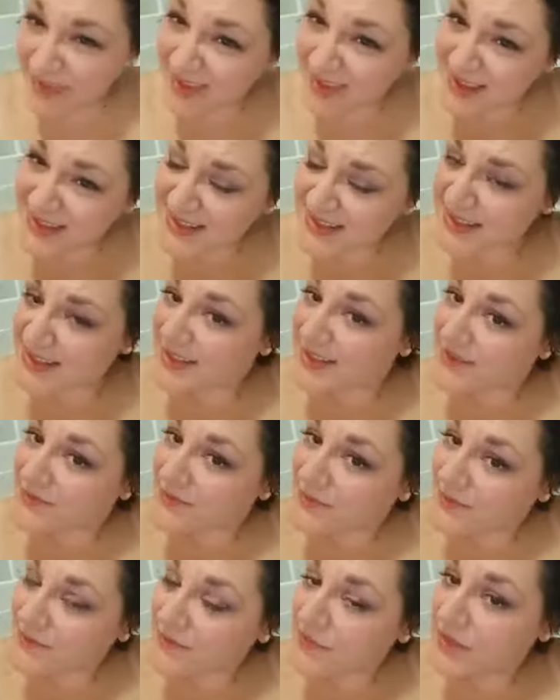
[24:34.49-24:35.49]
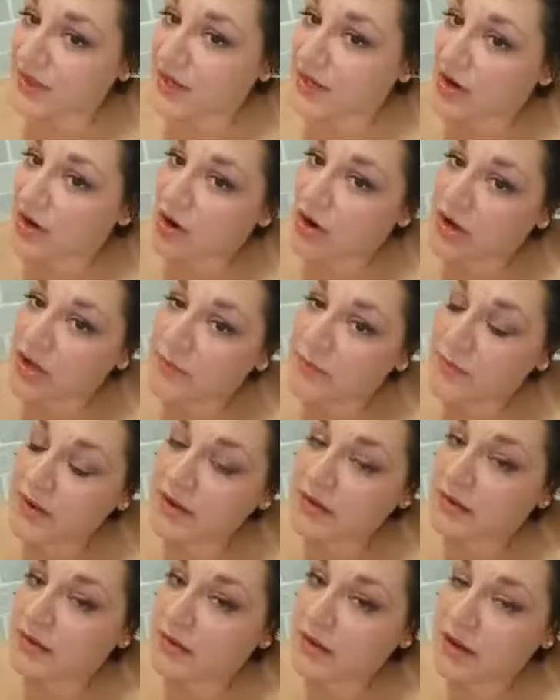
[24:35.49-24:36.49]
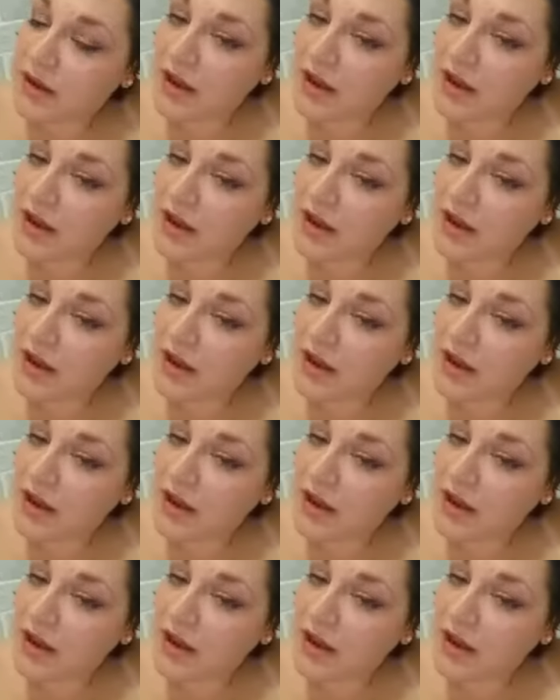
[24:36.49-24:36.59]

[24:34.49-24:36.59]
That's an argument